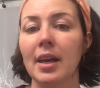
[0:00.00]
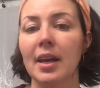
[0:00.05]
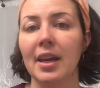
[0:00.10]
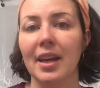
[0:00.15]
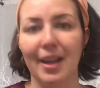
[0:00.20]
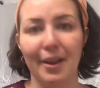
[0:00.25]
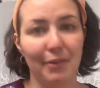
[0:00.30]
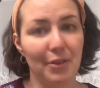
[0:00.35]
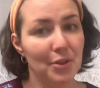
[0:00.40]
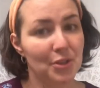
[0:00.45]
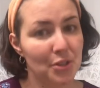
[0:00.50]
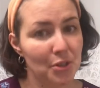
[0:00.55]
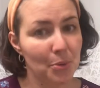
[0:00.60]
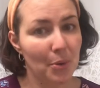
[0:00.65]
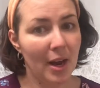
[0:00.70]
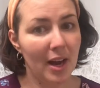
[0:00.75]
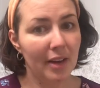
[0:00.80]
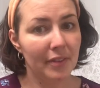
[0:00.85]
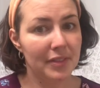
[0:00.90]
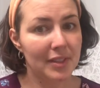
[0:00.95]
If you do
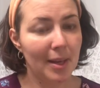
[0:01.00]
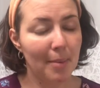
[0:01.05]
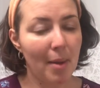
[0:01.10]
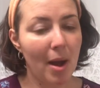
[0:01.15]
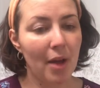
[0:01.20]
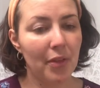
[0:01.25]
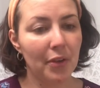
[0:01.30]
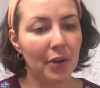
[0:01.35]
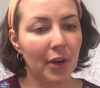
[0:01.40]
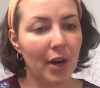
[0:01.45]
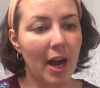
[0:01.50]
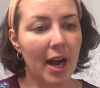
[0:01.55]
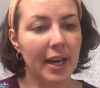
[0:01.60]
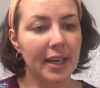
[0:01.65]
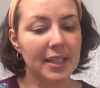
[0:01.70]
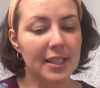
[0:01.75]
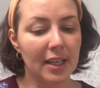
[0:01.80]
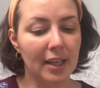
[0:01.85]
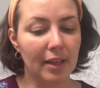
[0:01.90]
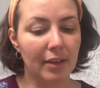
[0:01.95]
have some other
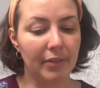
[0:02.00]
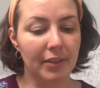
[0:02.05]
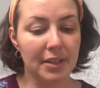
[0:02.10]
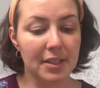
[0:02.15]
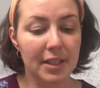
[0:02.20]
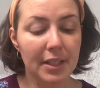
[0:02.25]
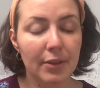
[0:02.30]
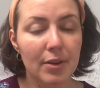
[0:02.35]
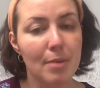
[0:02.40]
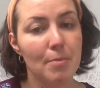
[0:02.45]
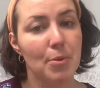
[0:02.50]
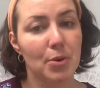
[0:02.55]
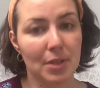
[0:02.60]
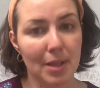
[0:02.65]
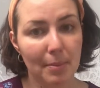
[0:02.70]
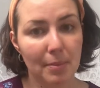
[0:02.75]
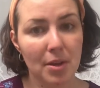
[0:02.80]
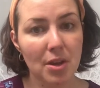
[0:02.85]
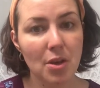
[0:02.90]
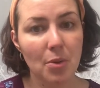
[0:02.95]
kind of a serum or
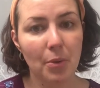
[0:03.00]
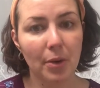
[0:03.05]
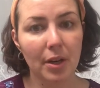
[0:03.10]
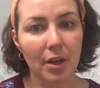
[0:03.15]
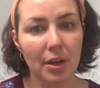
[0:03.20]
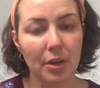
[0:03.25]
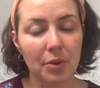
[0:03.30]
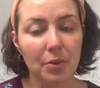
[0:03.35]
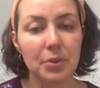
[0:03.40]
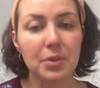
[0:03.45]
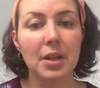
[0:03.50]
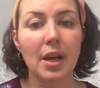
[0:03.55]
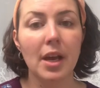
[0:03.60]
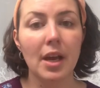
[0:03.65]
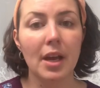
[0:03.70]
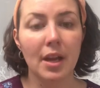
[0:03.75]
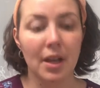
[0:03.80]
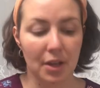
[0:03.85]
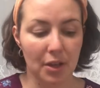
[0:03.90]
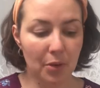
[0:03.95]
something you want to use,
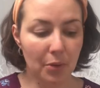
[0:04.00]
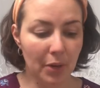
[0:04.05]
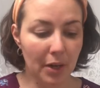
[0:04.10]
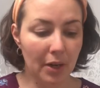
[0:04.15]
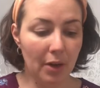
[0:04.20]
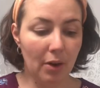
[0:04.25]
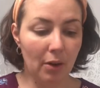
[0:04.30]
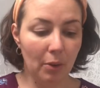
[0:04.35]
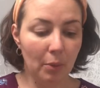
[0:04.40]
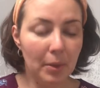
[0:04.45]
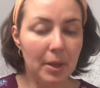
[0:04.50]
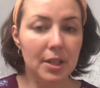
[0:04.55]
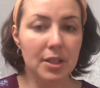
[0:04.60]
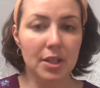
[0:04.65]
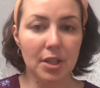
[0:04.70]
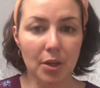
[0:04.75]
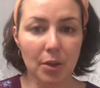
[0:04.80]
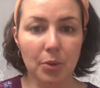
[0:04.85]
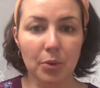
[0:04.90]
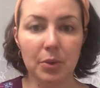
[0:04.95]
you can always
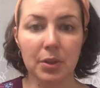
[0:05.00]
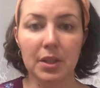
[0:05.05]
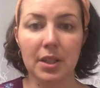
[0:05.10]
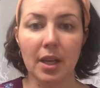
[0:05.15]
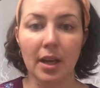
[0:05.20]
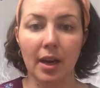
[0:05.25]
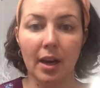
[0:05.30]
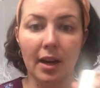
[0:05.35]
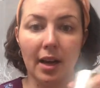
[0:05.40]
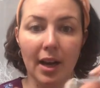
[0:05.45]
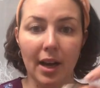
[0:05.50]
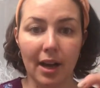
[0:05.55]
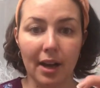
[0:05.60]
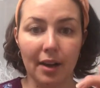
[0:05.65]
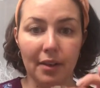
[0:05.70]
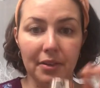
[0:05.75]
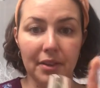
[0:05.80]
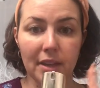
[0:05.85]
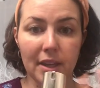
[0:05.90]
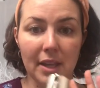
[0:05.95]
use
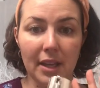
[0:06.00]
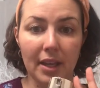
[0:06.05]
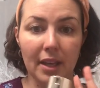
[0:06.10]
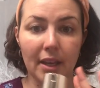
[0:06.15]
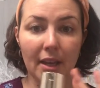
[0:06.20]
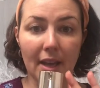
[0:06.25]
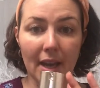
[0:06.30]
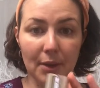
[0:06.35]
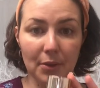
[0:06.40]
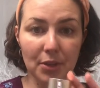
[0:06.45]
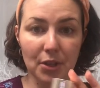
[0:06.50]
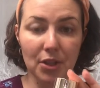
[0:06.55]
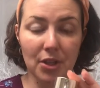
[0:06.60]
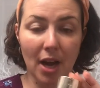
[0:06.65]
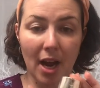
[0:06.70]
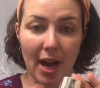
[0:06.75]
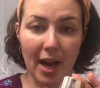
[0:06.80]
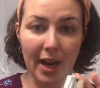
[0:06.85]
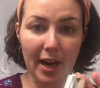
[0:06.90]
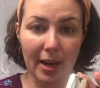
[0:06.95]
the
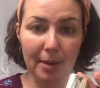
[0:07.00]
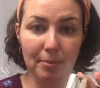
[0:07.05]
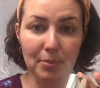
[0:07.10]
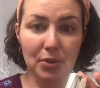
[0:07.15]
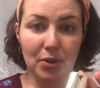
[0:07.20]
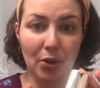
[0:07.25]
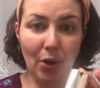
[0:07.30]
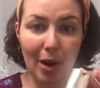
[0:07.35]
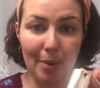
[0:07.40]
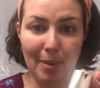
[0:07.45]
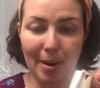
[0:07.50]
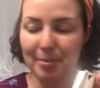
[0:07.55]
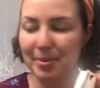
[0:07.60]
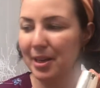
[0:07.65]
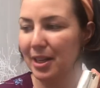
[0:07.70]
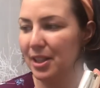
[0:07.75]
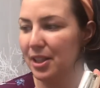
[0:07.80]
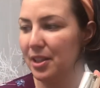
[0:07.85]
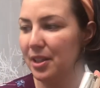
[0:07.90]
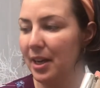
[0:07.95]
countertime tripeptide